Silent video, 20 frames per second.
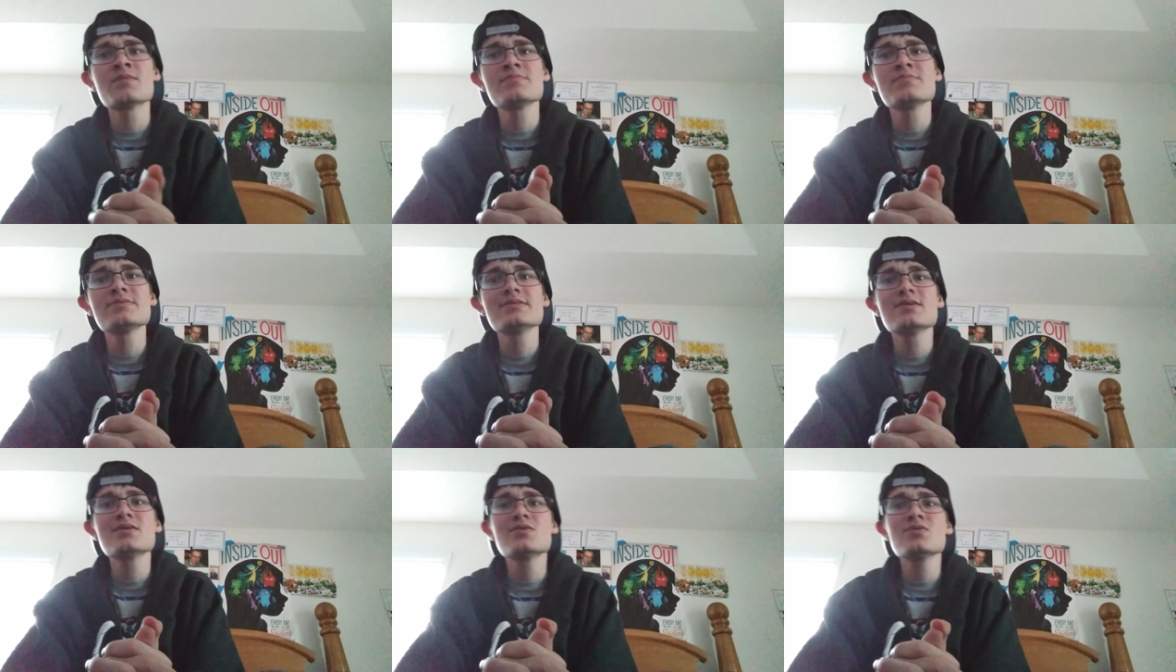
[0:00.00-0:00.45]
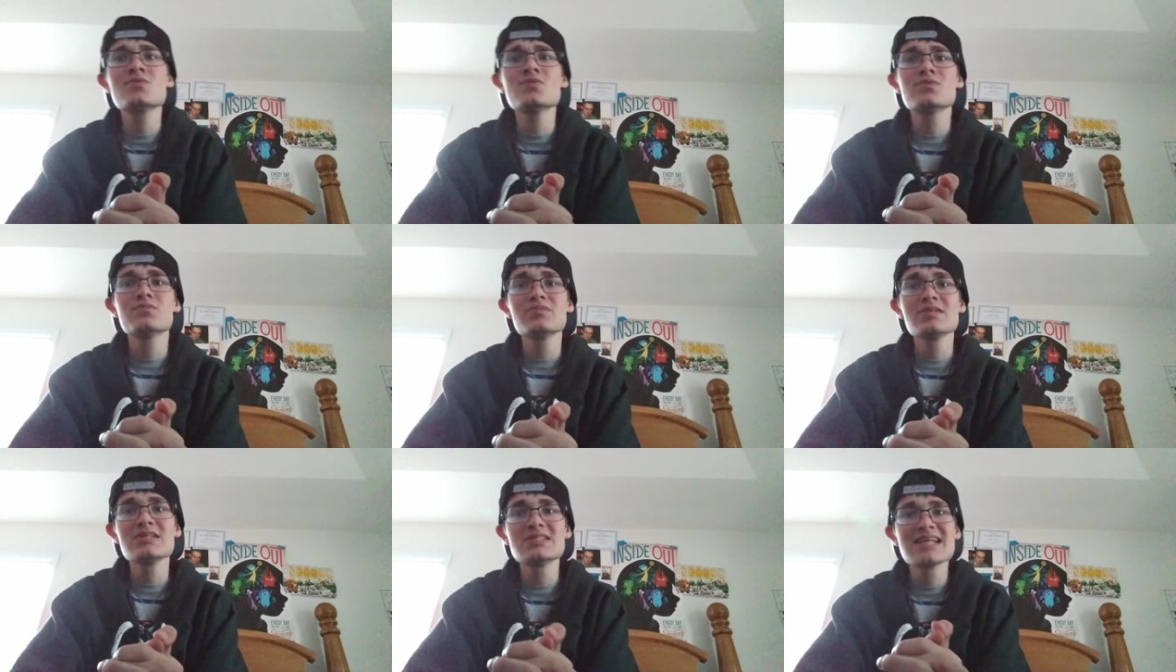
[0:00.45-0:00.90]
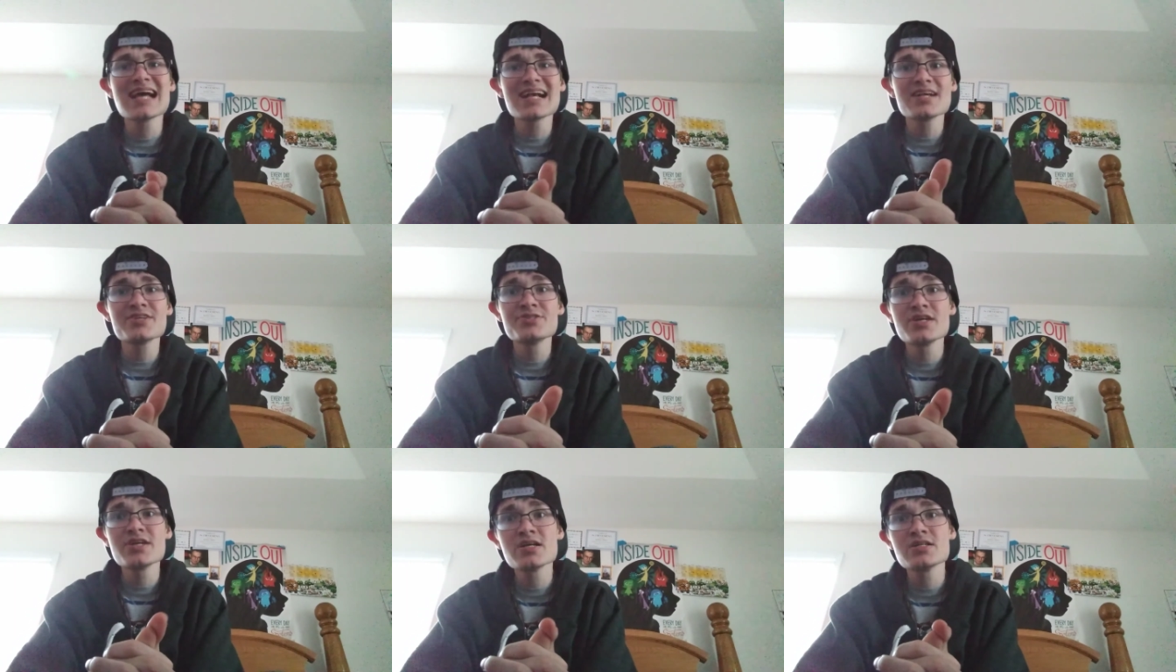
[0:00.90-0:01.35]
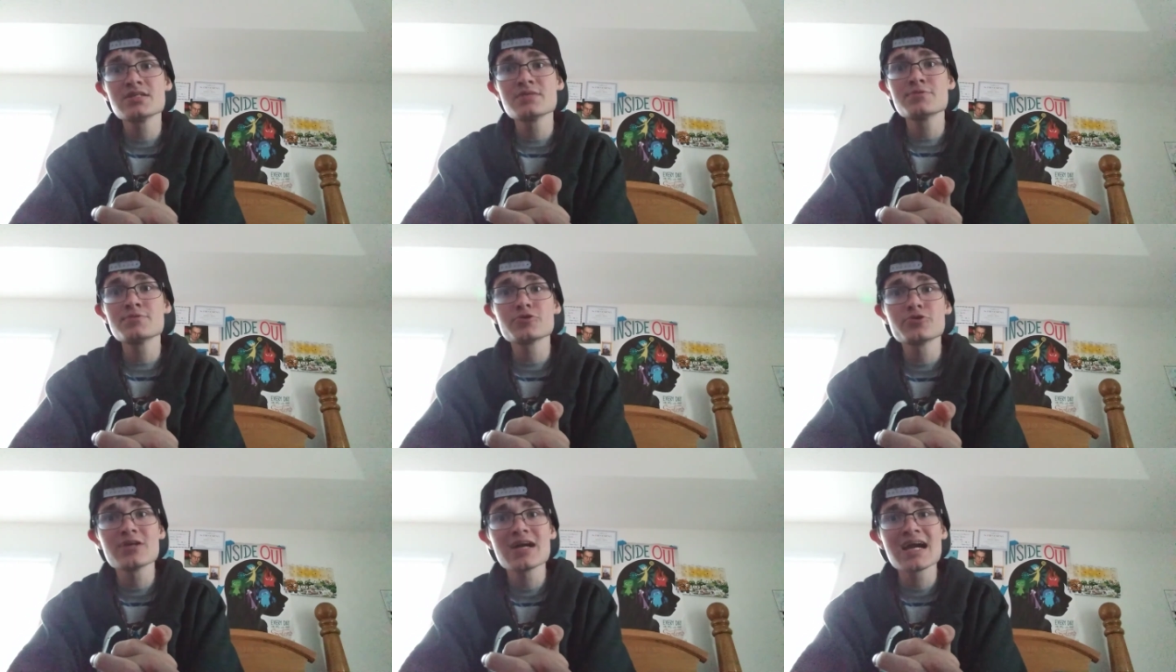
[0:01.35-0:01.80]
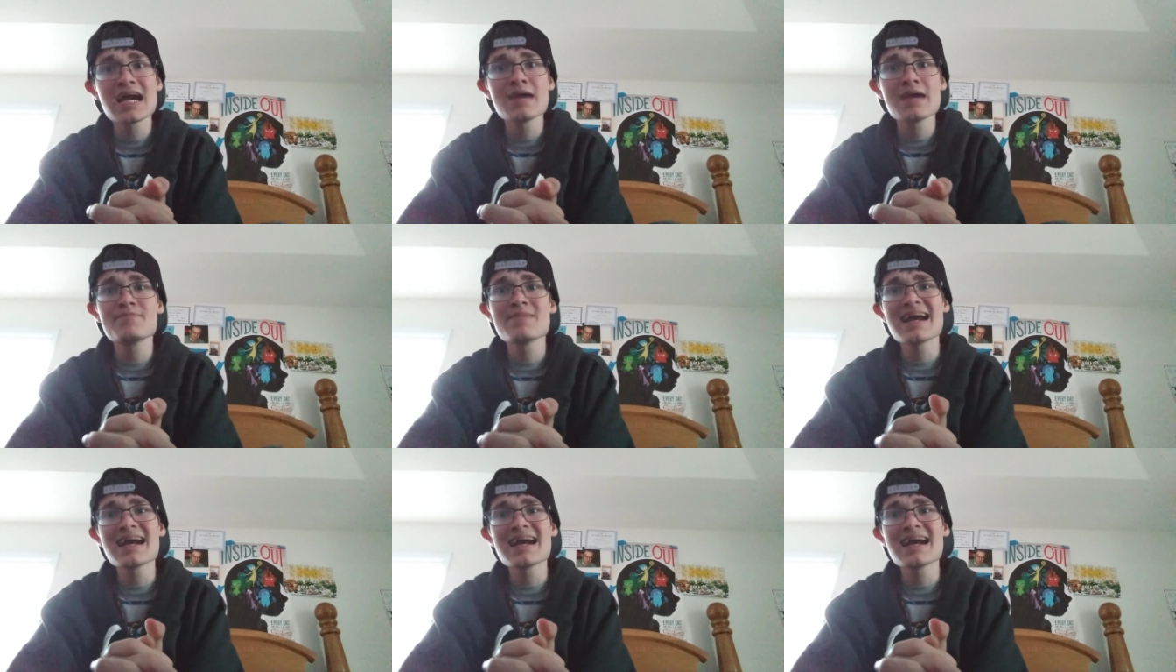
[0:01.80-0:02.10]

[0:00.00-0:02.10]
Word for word: So please like, share, subscribe.